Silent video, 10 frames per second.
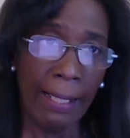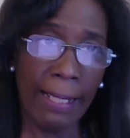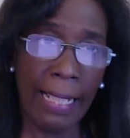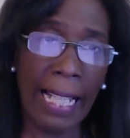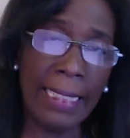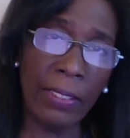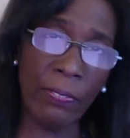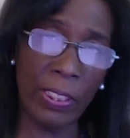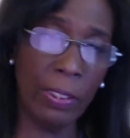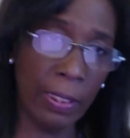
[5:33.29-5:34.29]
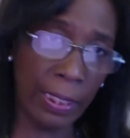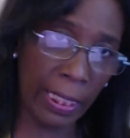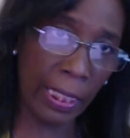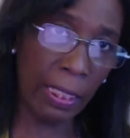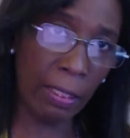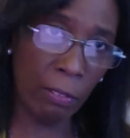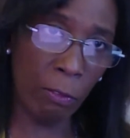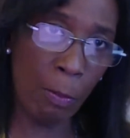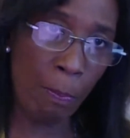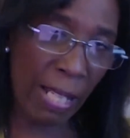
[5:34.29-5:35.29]
that difficulty,
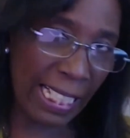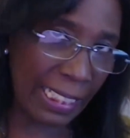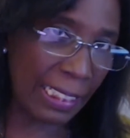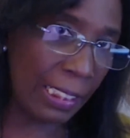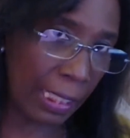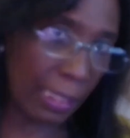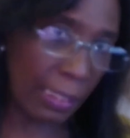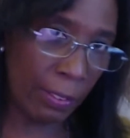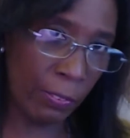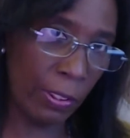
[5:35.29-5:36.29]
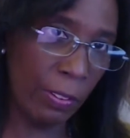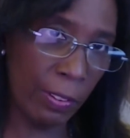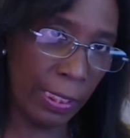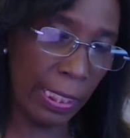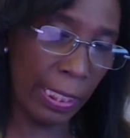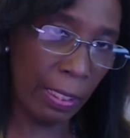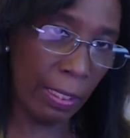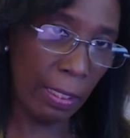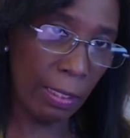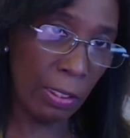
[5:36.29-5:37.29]
remaining difficulty,
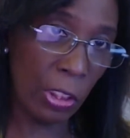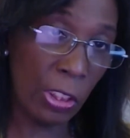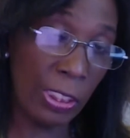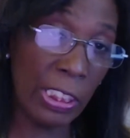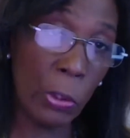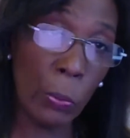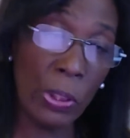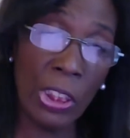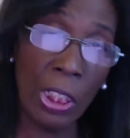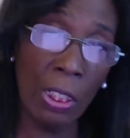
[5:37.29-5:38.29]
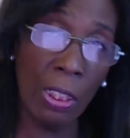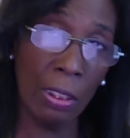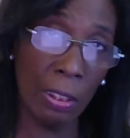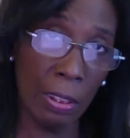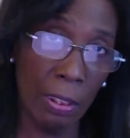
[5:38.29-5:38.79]
turns into a task,